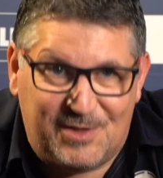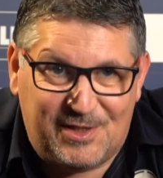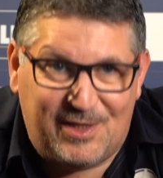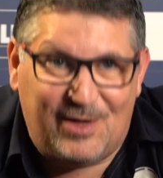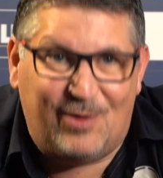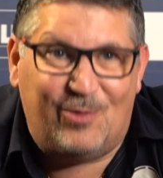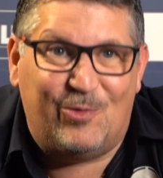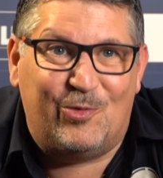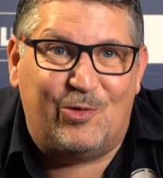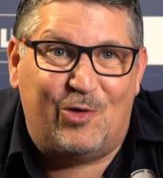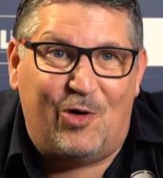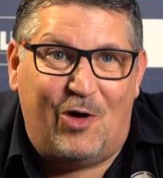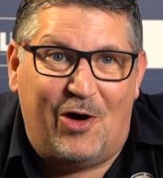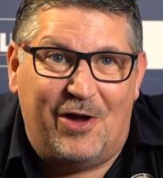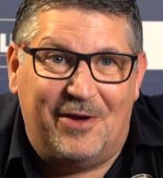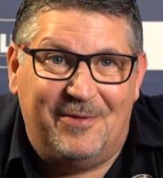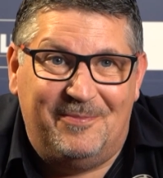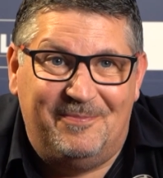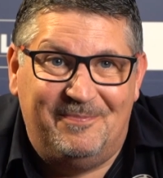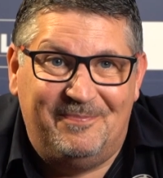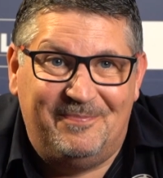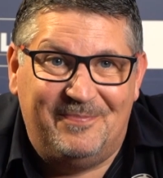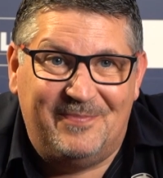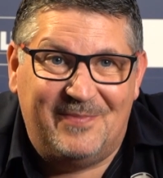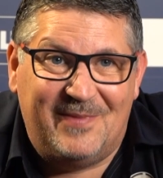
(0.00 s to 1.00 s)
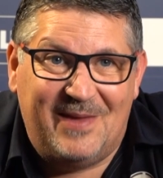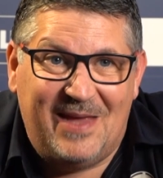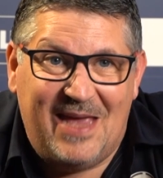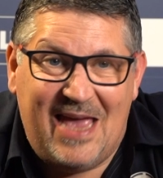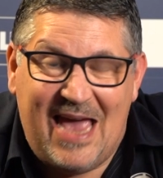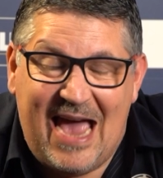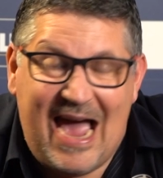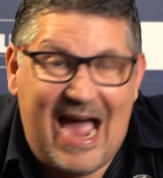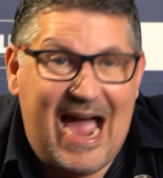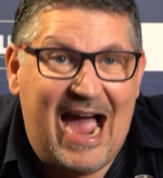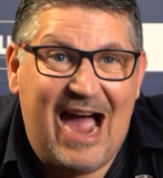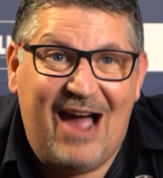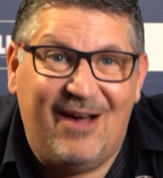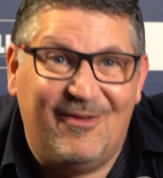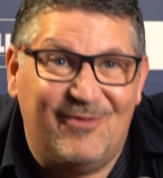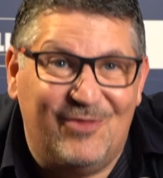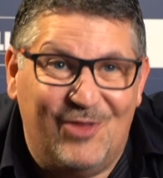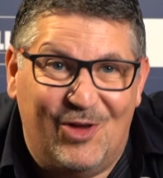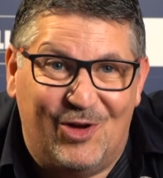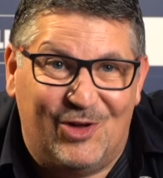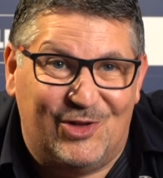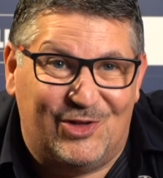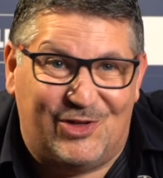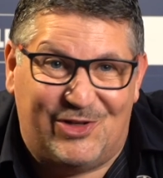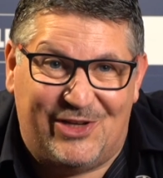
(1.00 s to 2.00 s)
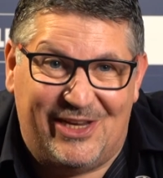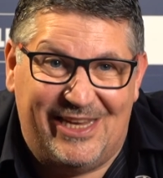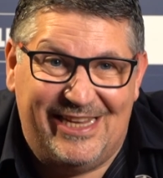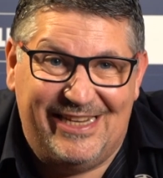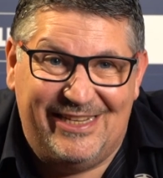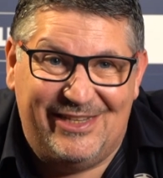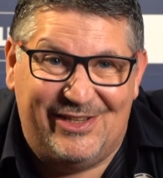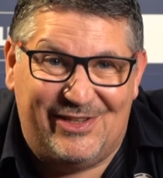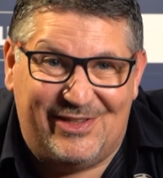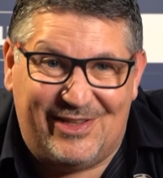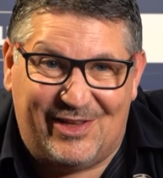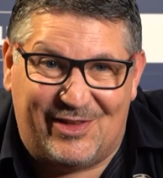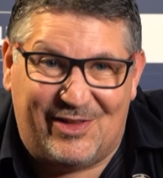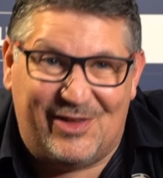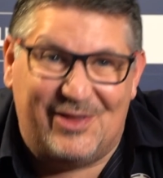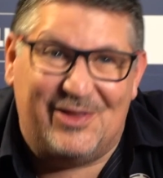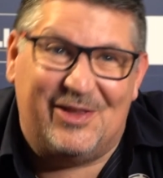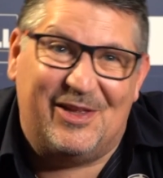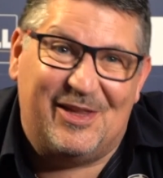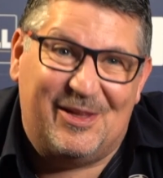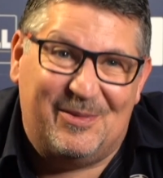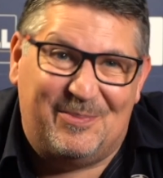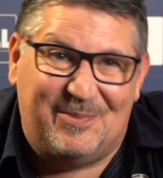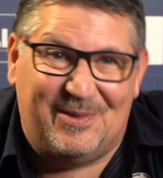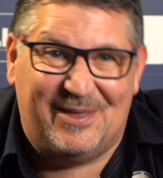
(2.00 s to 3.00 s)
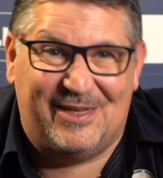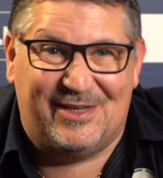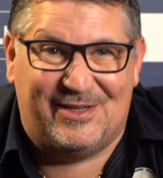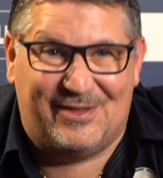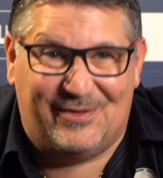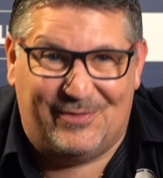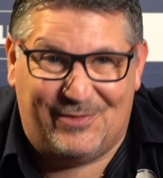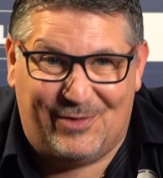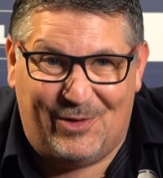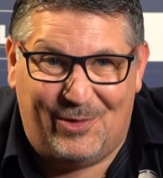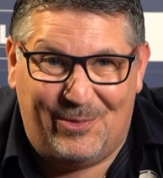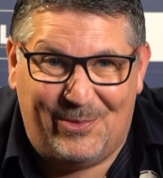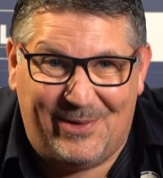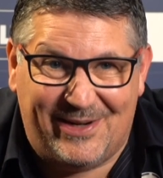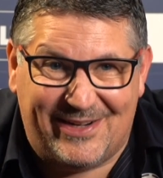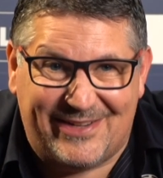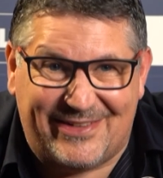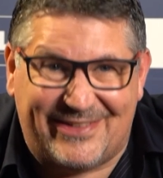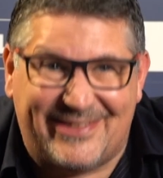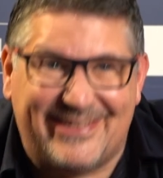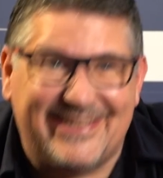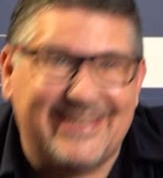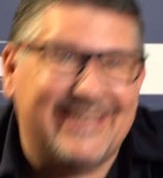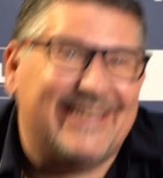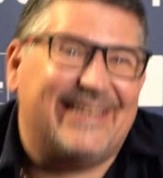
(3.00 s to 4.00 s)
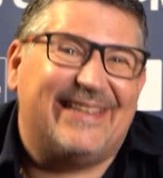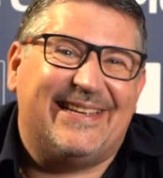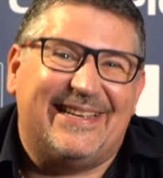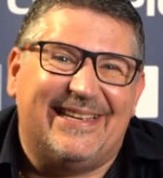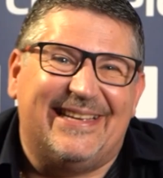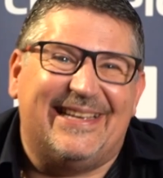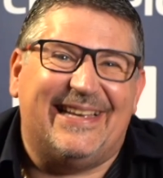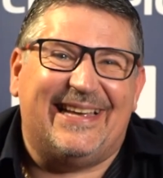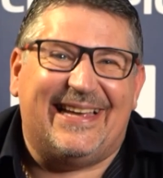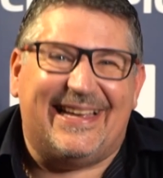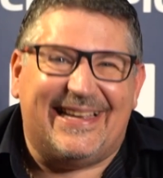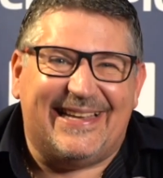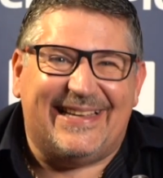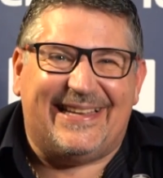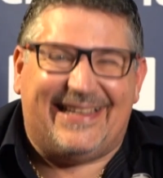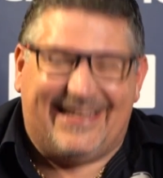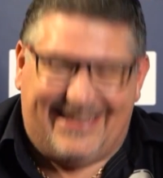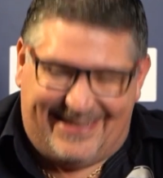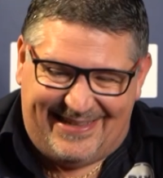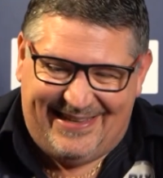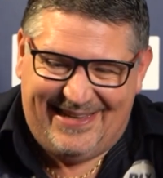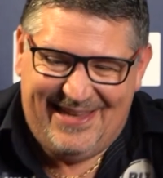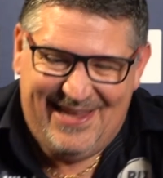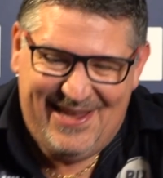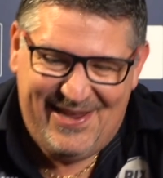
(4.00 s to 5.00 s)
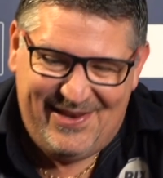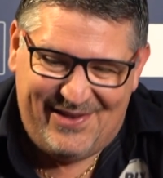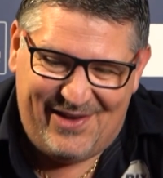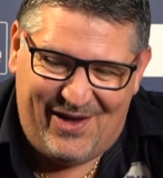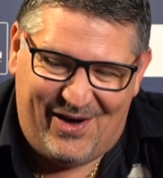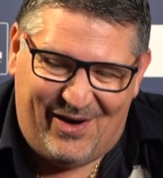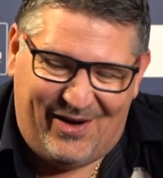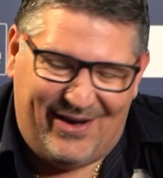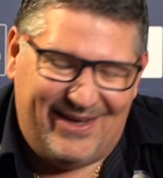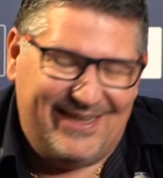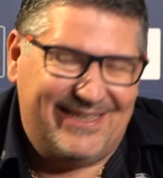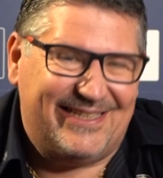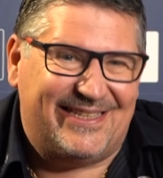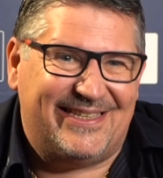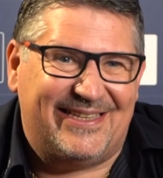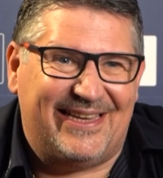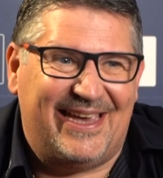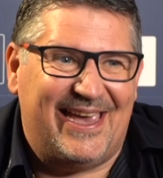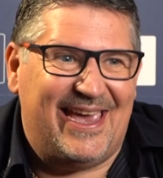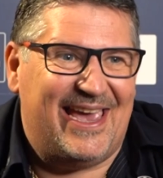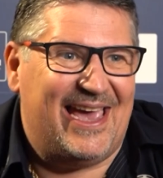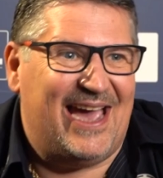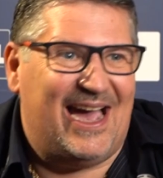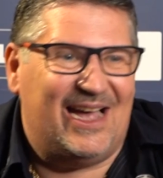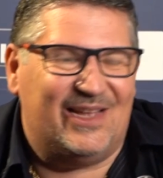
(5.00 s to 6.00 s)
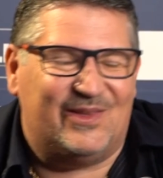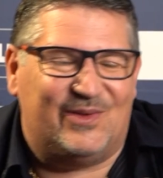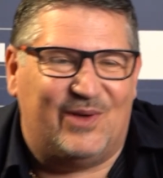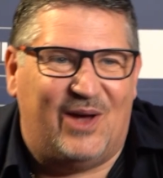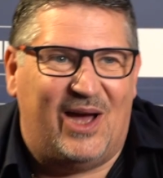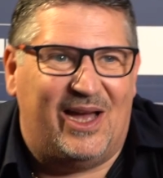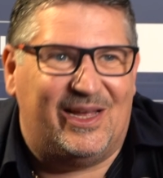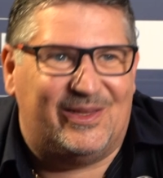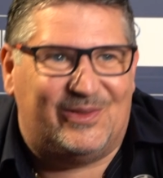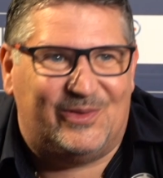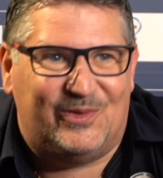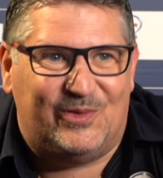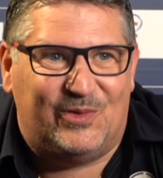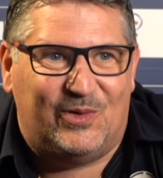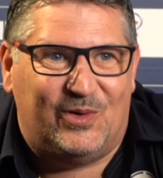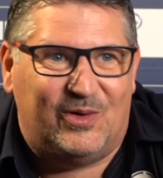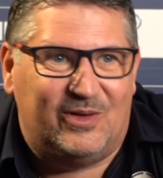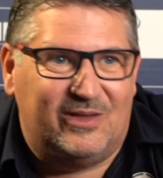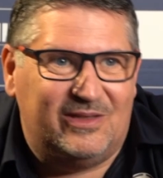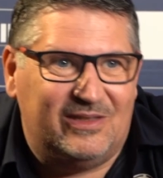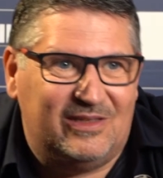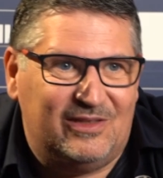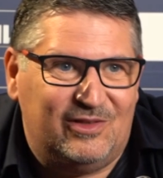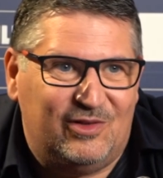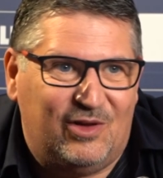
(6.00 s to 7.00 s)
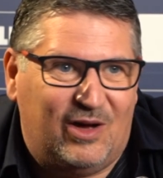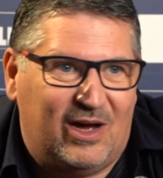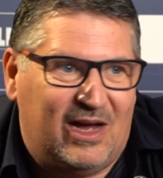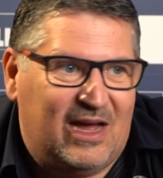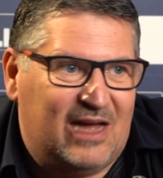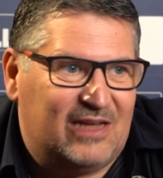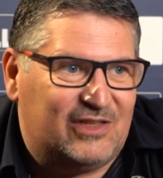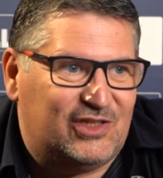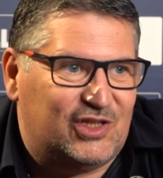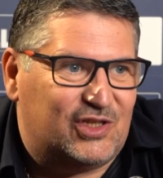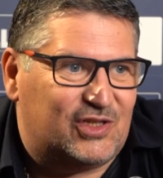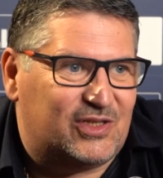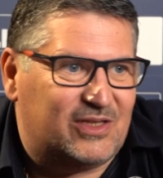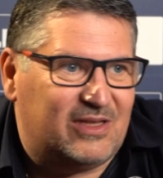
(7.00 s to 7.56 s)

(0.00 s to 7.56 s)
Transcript: Still rotten. I've not changed. I think the other players have got worse. No, it's I don't know. You know, I've